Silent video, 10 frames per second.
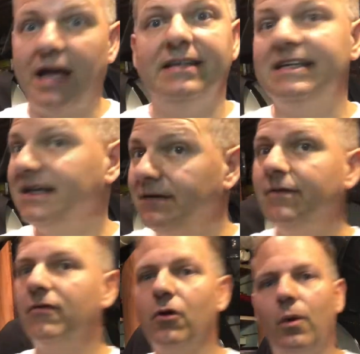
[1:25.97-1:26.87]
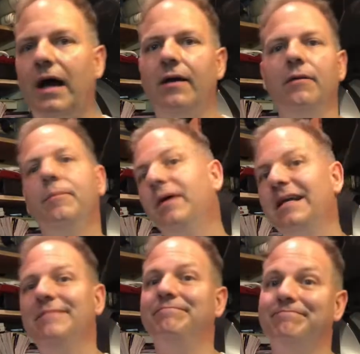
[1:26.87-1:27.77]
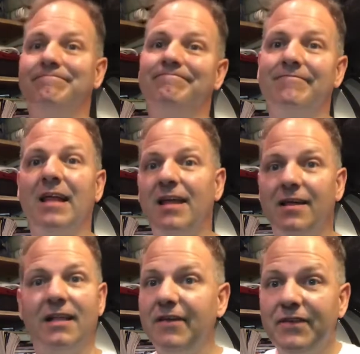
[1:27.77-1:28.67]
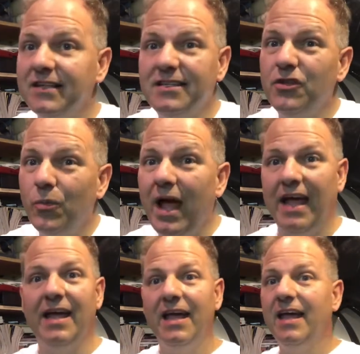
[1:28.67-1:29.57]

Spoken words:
I did for a while, but life gets in the way.